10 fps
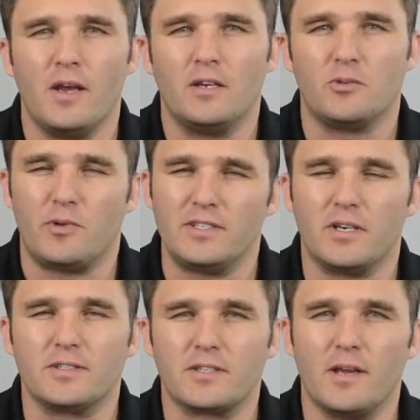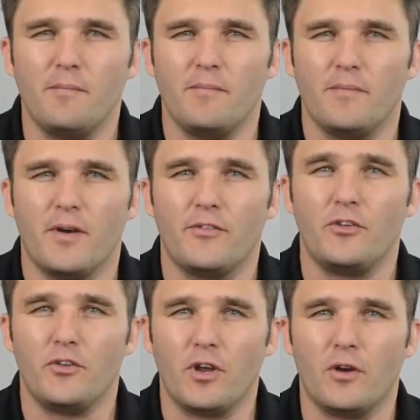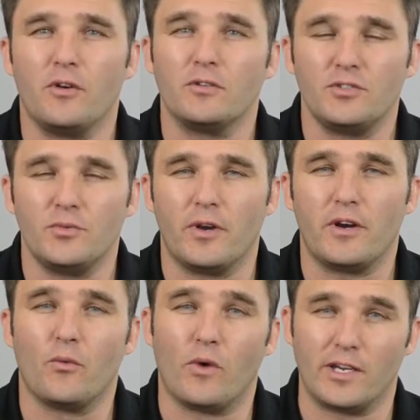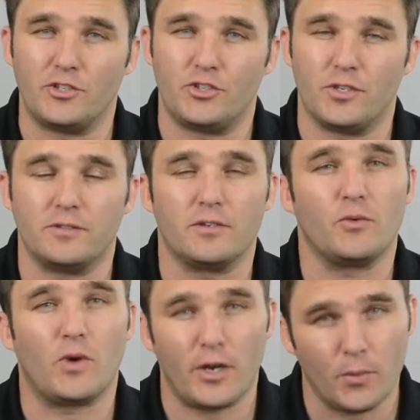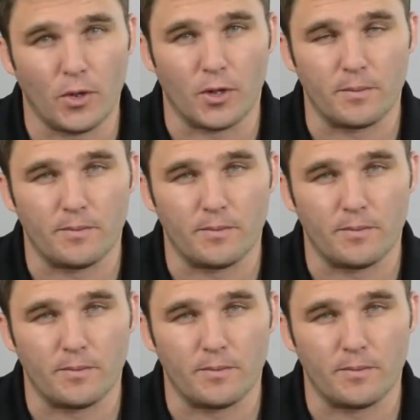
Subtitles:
So please ask them, then you know not to wear a white shirt on a white wall.